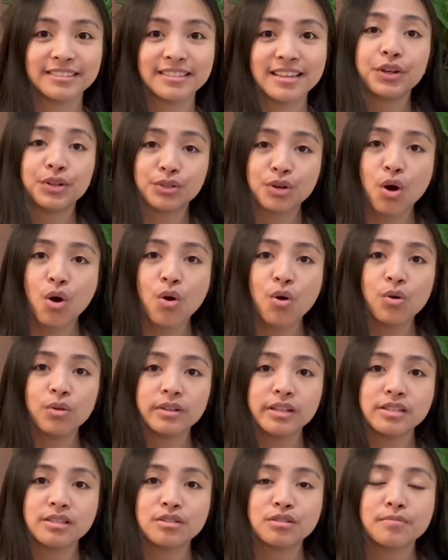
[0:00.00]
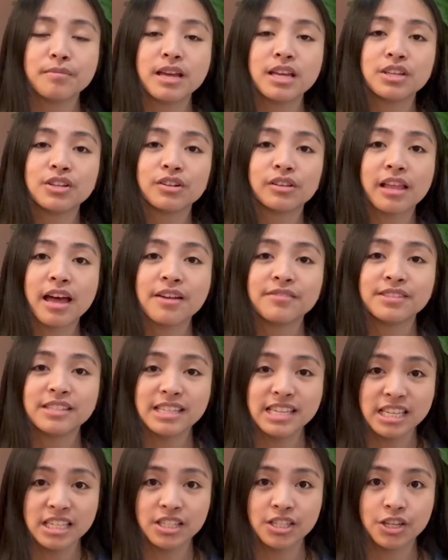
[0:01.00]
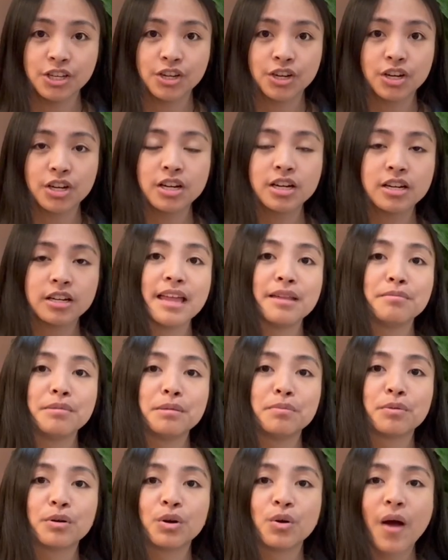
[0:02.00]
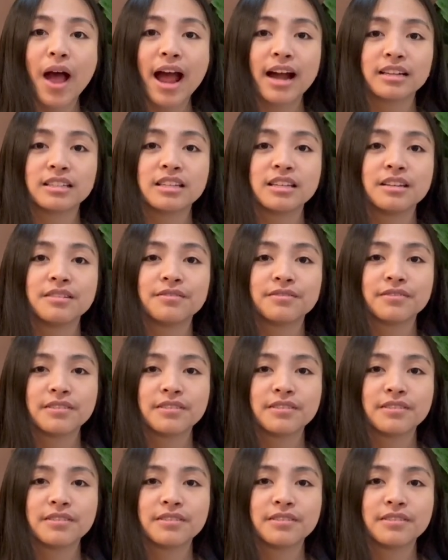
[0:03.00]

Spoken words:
The goal is to make your lives easier and be proactive